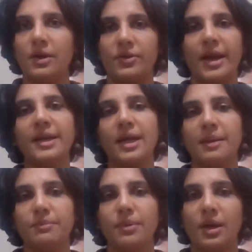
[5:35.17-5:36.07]
right
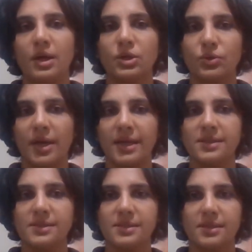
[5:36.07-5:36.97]
up to the
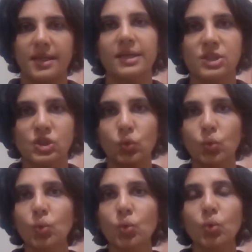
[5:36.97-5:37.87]
hands. That is the
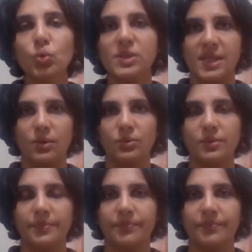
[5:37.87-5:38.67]
oo sound.